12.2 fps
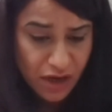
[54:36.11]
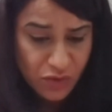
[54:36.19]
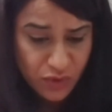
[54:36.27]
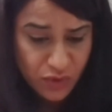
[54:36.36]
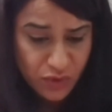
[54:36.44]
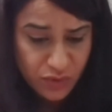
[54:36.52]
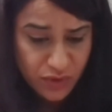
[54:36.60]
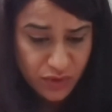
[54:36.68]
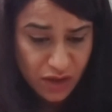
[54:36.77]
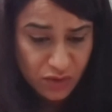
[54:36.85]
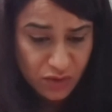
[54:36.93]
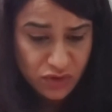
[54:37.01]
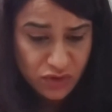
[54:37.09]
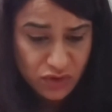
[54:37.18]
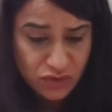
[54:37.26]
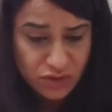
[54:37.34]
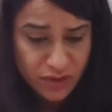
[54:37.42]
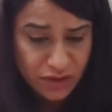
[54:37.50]
I hope we will hold
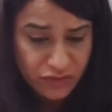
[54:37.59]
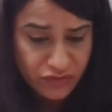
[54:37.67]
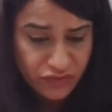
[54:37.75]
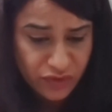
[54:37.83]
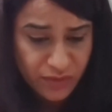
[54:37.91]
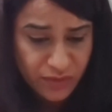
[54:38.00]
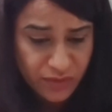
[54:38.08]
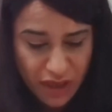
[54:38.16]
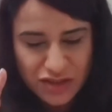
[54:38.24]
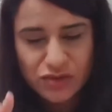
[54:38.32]
on to and learn from.